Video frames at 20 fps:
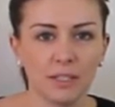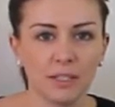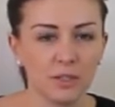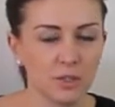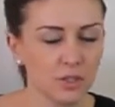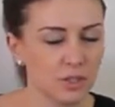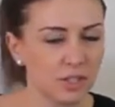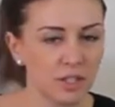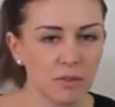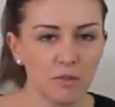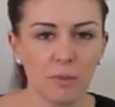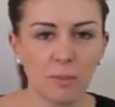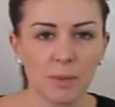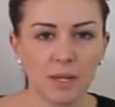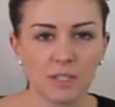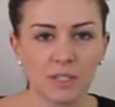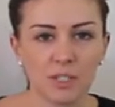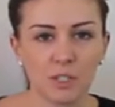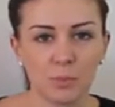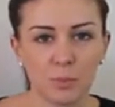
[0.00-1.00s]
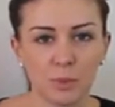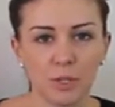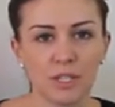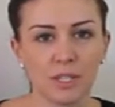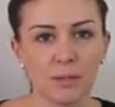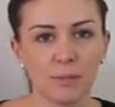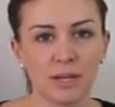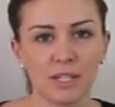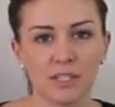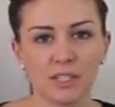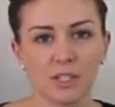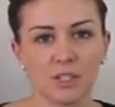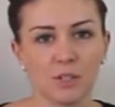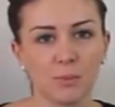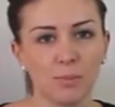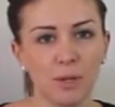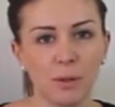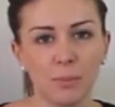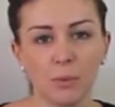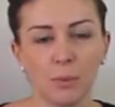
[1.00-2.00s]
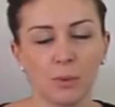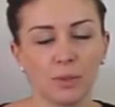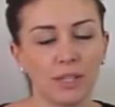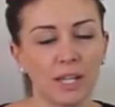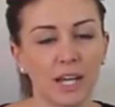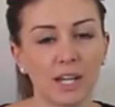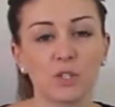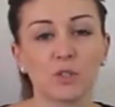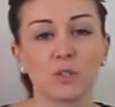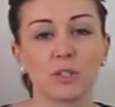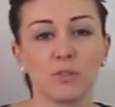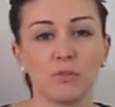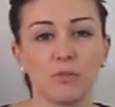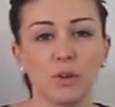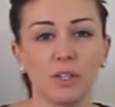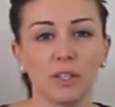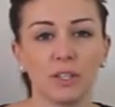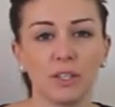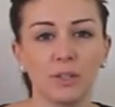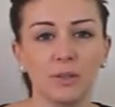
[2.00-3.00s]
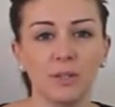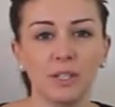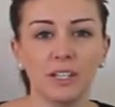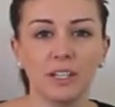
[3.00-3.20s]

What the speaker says: Just live your message, breathe your message, and people will naturally follow you,